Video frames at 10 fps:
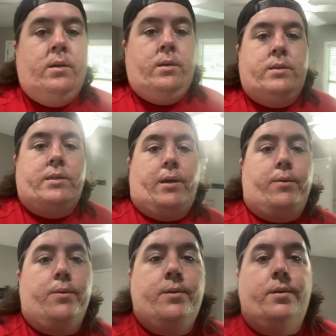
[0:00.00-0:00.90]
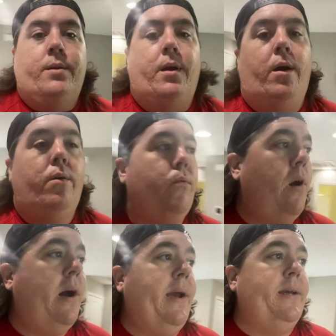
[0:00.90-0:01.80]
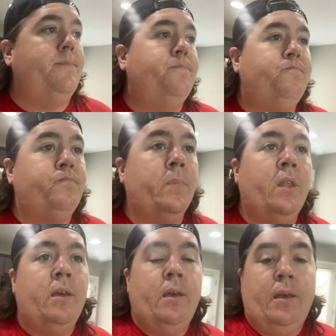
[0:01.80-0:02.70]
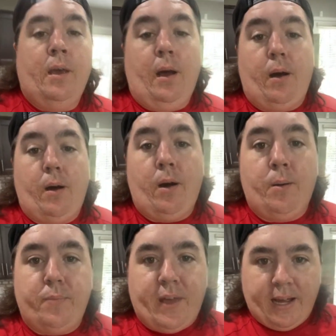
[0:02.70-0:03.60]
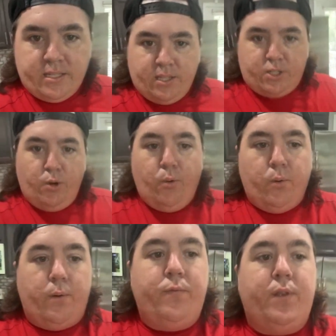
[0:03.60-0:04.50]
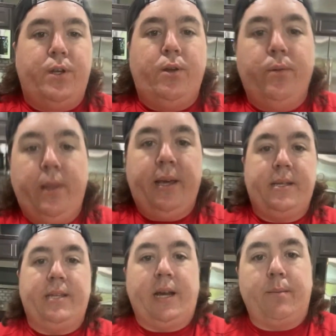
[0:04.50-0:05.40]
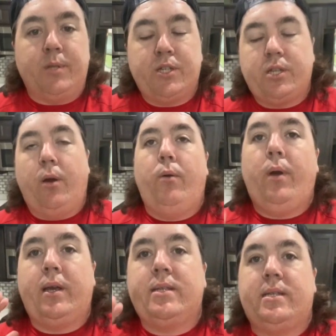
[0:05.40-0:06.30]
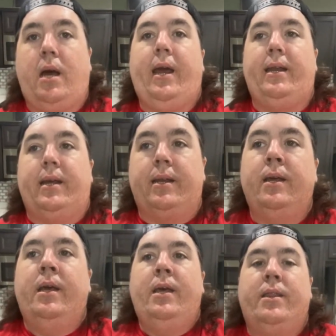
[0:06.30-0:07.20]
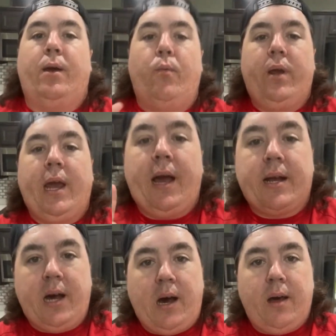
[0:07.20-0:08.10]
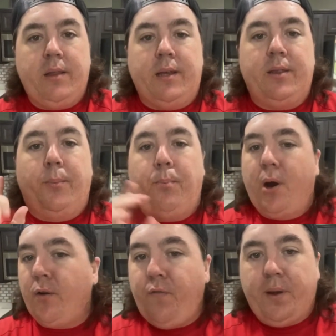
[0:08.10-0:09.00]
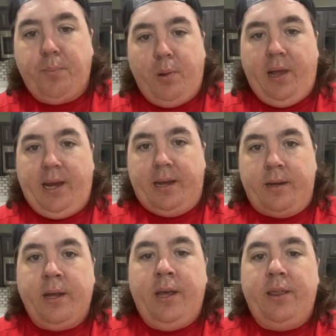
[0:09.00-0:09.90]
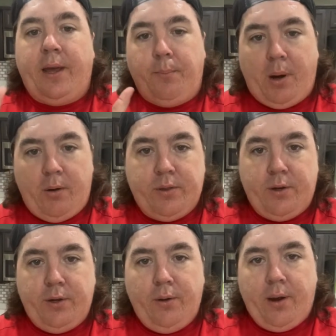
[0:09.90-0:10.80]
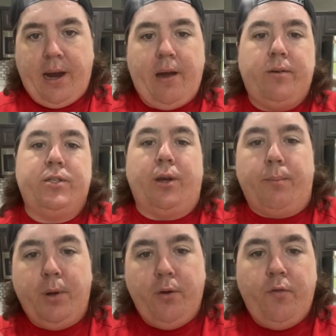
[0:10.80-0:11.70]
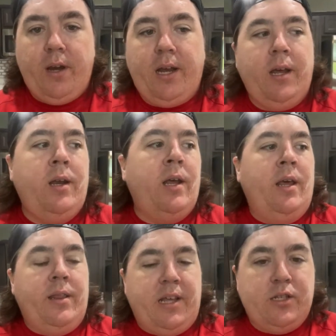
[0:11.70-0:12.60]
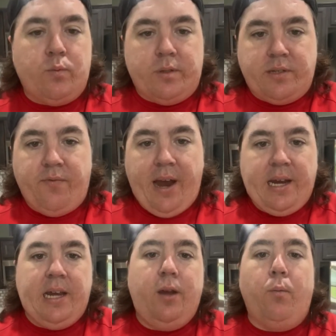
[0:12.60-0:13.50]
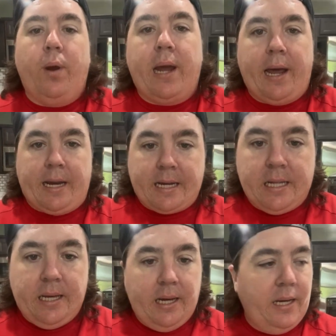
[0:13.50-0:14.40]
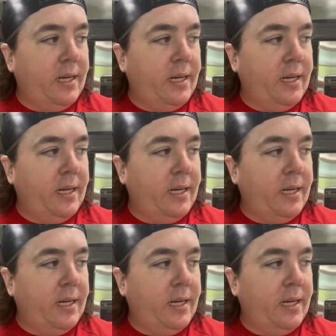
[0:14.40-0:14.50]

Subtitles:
So, all right. That's the tour of the new listing. I'm so excited that we got Colin the perfect plan. They bought their new house. They're moving in. This one's vacant. We got it cleaned.